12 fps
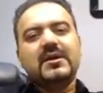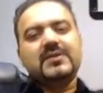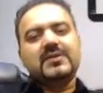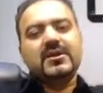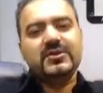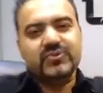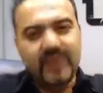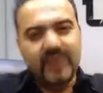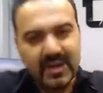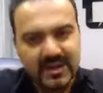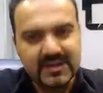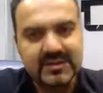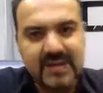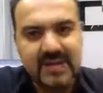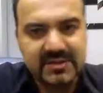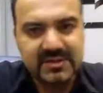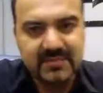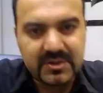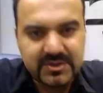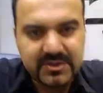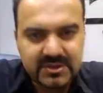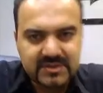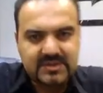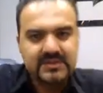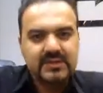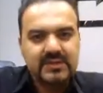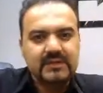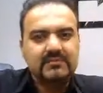the Israelis as much as